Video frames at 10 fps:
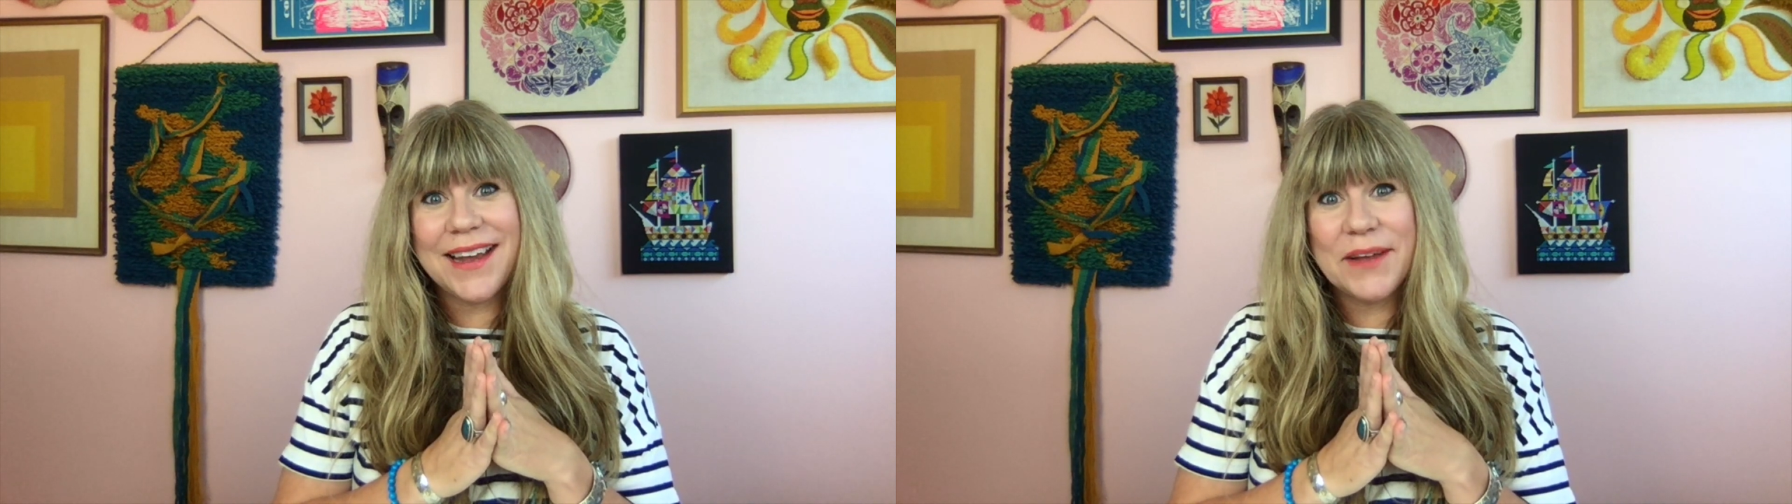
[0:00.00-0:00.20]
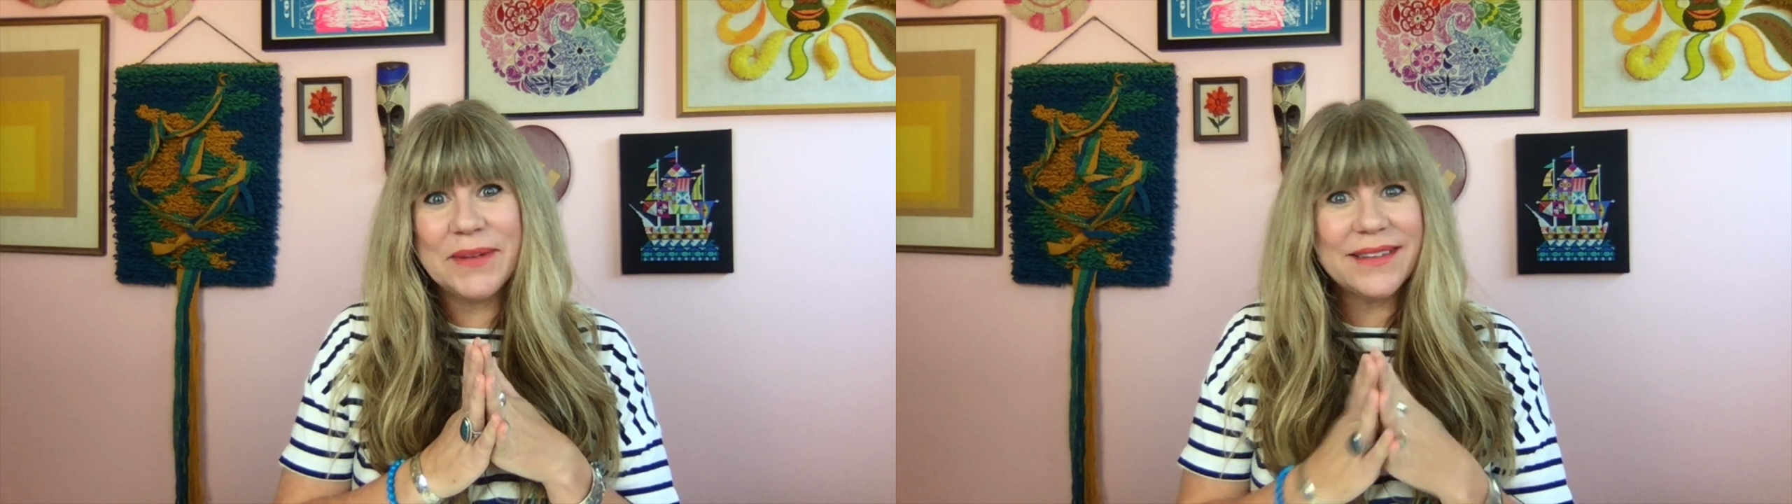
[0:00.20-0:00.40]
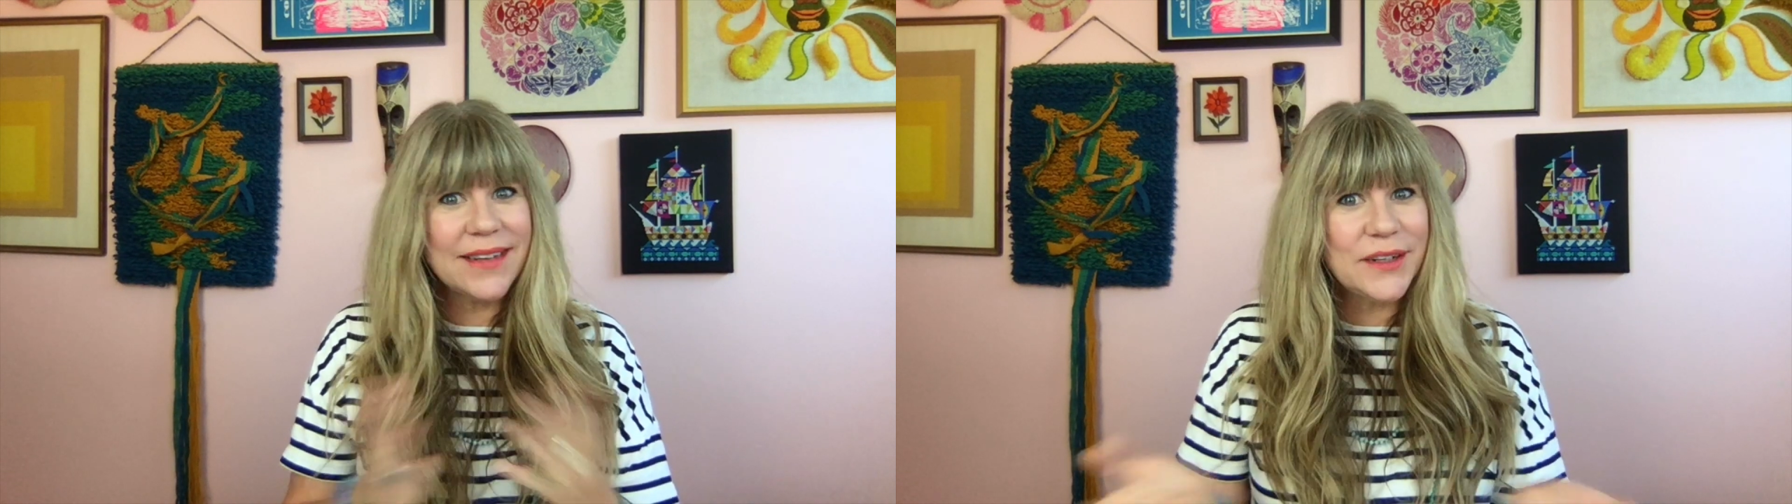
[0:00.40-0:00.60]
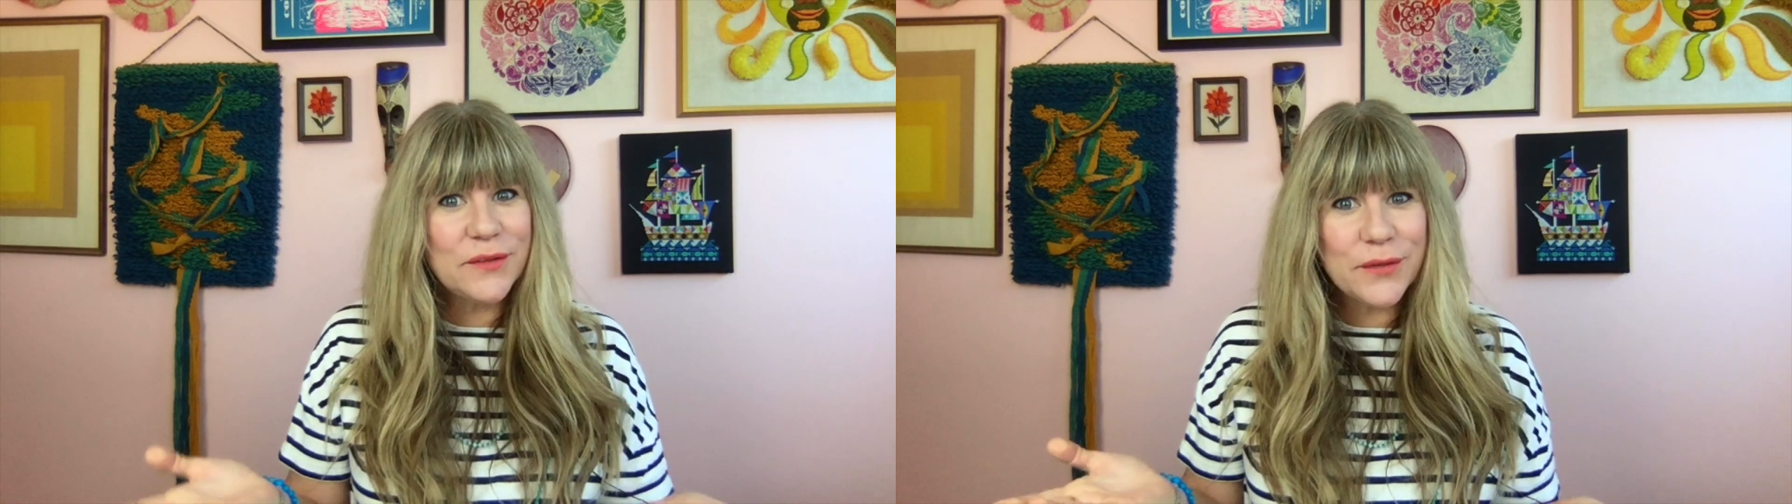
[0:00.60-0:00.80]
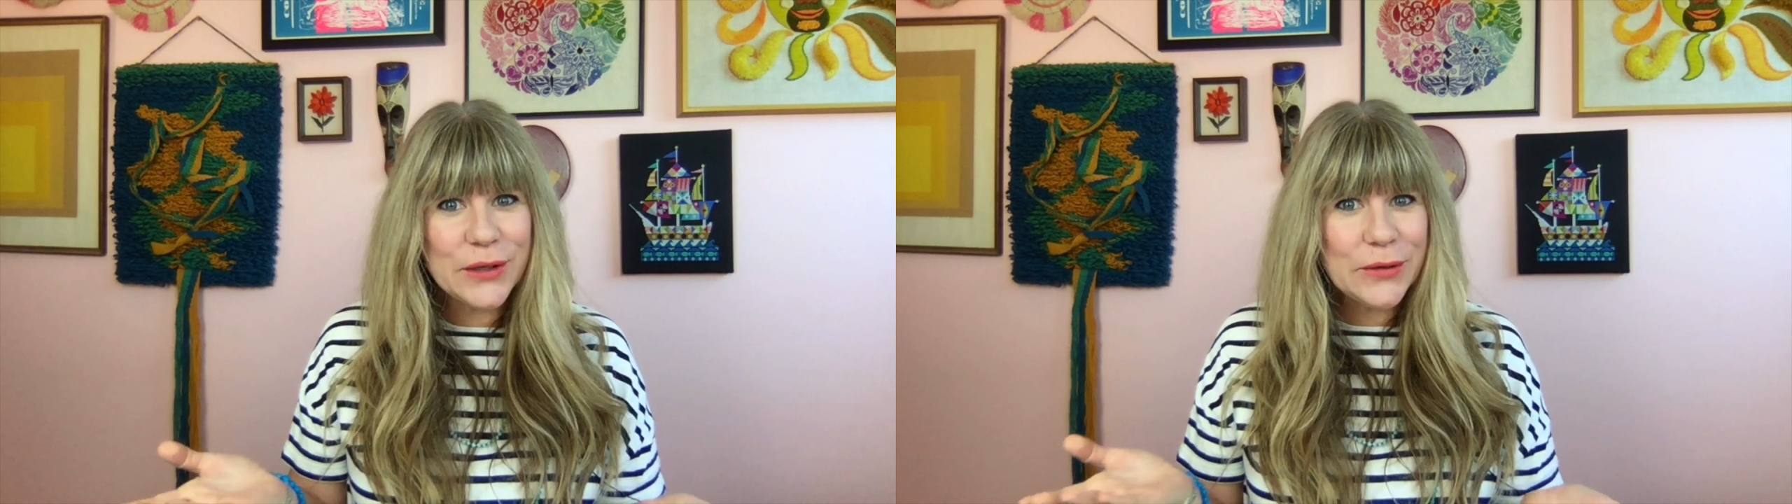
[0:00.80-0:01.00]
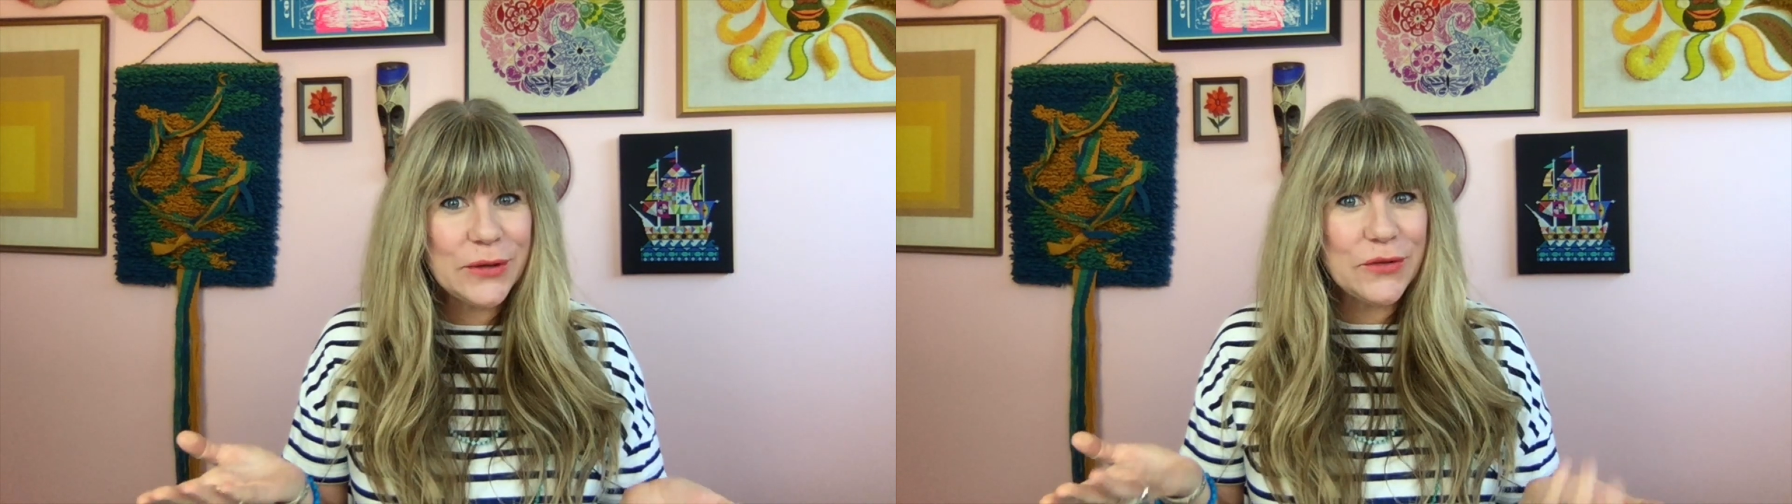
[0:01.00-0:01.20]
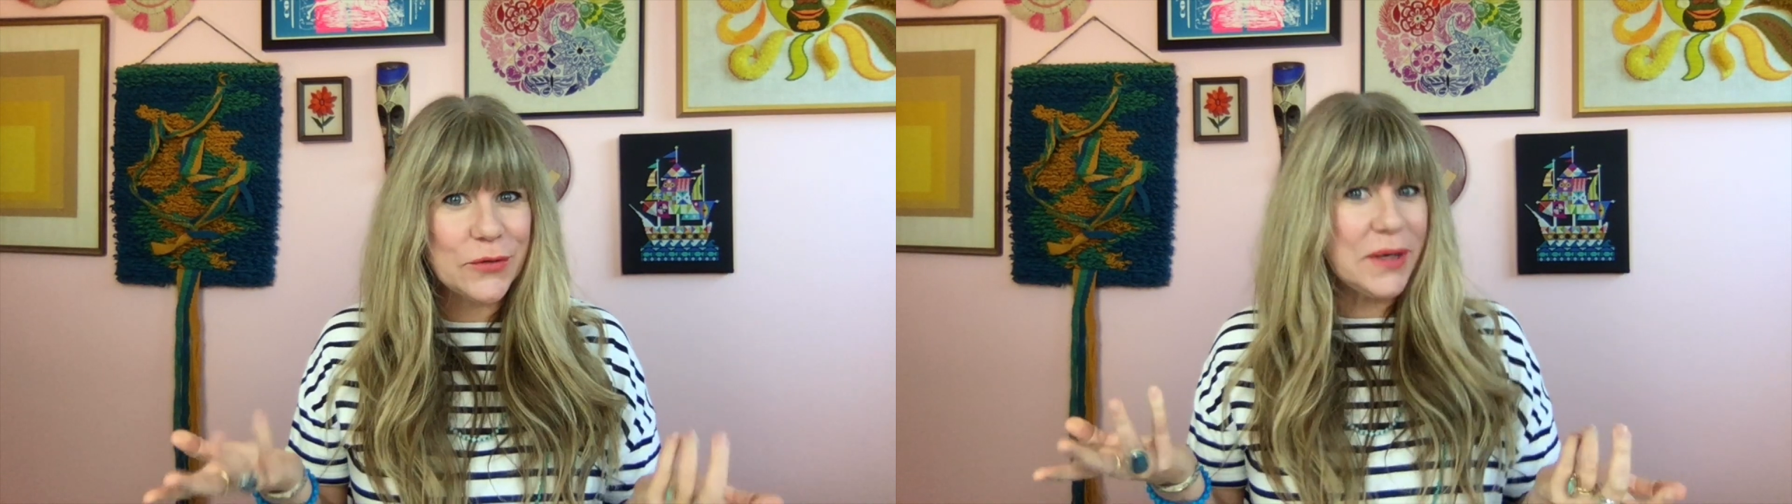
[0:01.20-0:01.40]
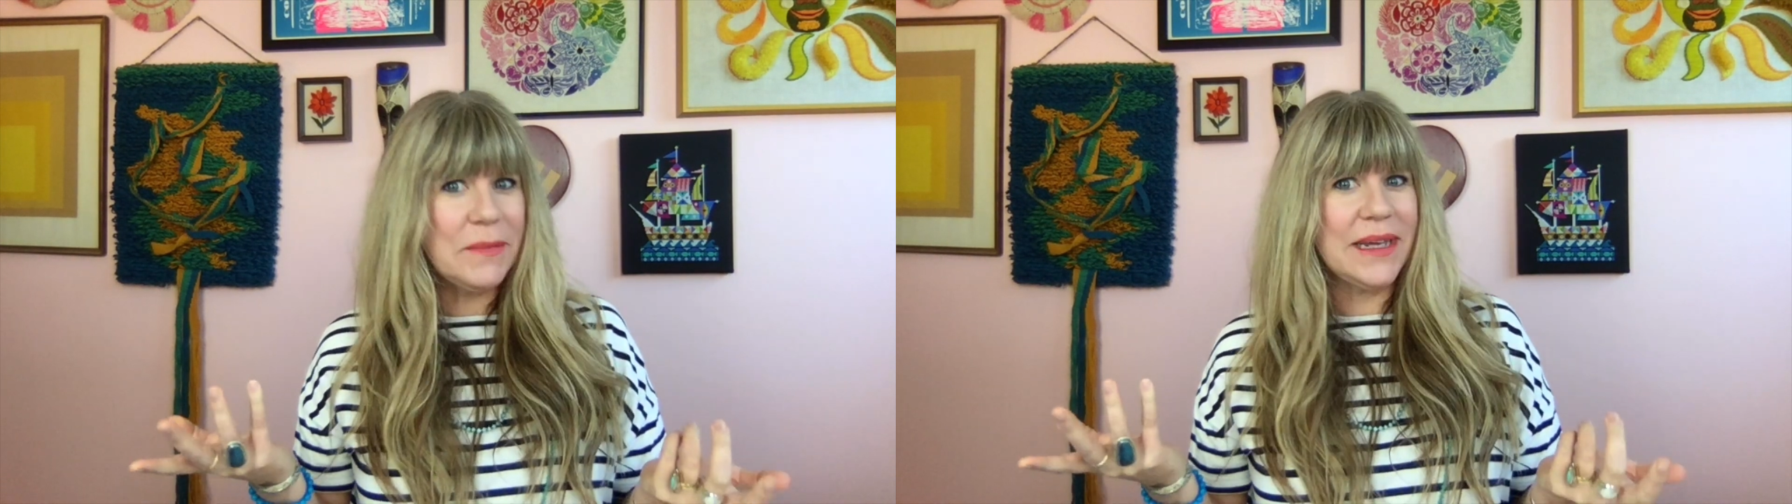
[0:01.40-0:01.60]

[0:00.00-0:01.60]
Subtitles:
I'm excited for you to join